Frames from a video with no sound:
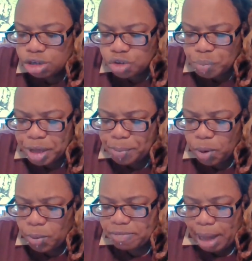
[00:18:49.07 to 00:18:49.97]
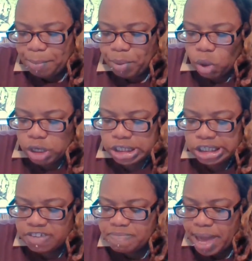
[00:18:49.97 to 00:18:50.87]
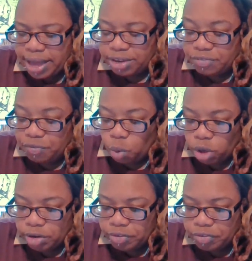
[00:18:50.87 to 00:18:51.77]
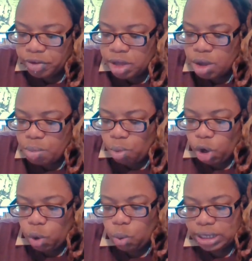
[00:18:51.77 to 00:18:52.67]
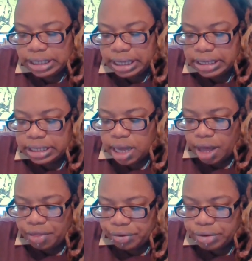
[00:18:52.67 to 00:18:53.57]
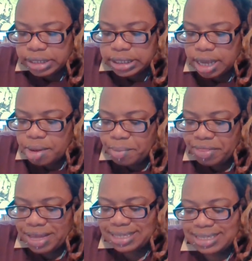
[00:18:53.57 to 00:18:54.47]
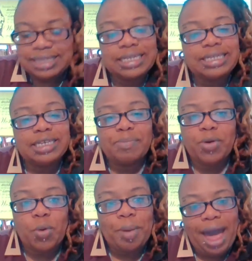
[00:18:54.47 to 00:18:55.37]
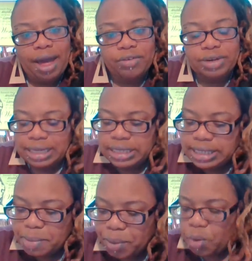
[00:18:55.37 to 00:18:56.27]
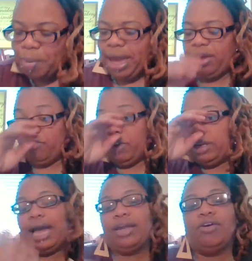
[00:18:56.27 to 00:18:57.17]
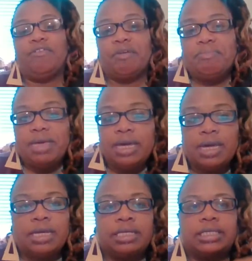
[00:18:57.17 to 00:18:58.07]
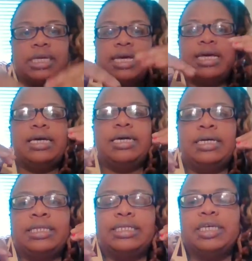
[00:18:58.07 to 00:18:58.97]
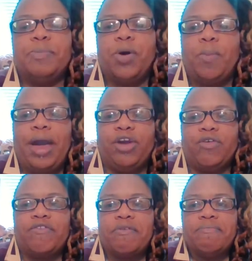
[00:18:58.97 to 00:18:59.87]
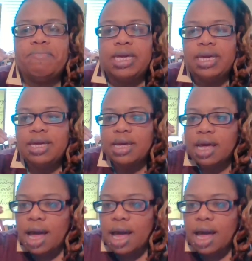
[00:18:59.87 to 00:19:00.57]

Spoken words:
Do people with bipolar shift back and forth more quickly than others? But that's not the typical pattern. Like the typical pattern, I know for me is the typical pattern for me.